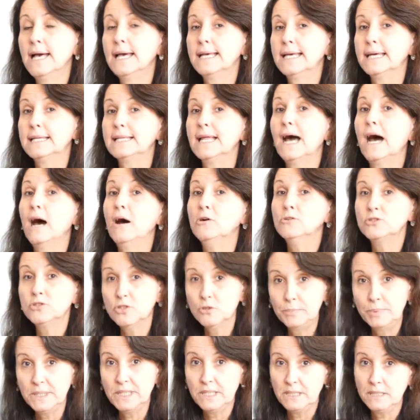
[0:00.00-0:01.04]
can also
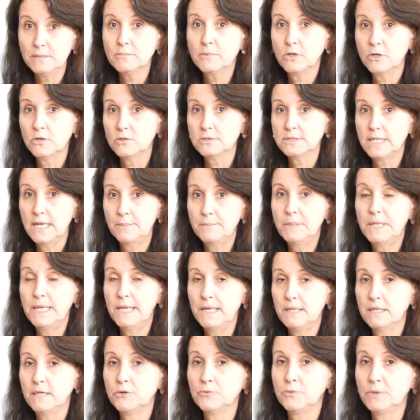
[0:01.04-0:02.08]
become
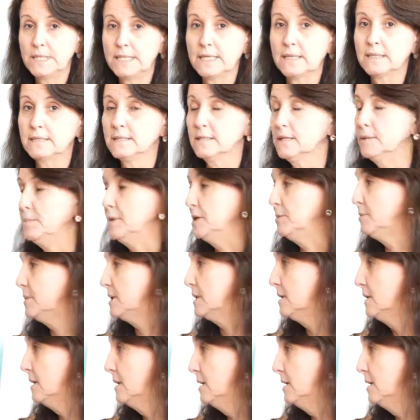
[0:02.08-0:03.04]
contaminated with acanthamoeba.